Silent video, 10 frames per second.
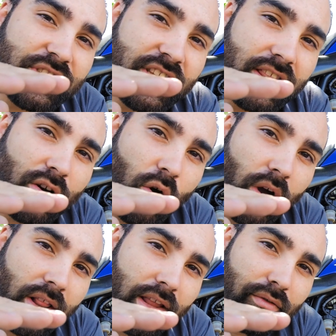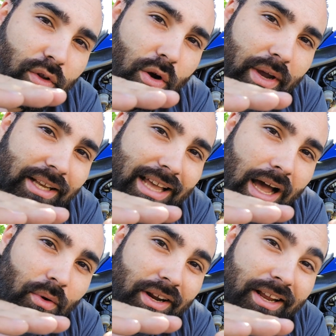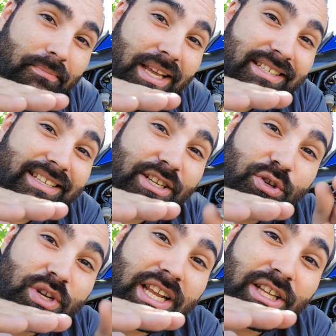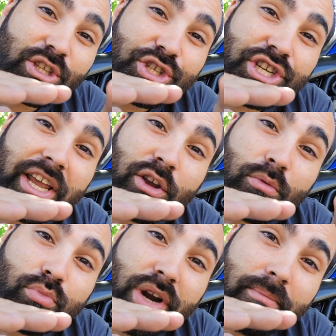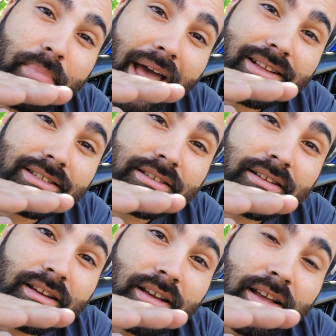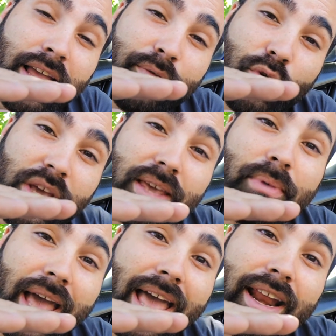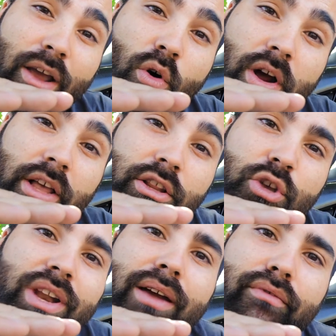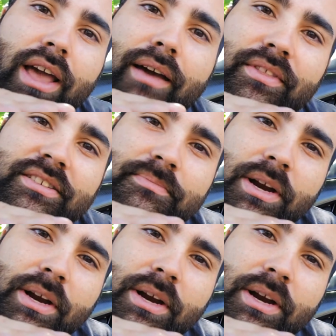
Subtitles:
see the oil level going down, it means that you need to check your brake pads. If you keep adding oil, you never have this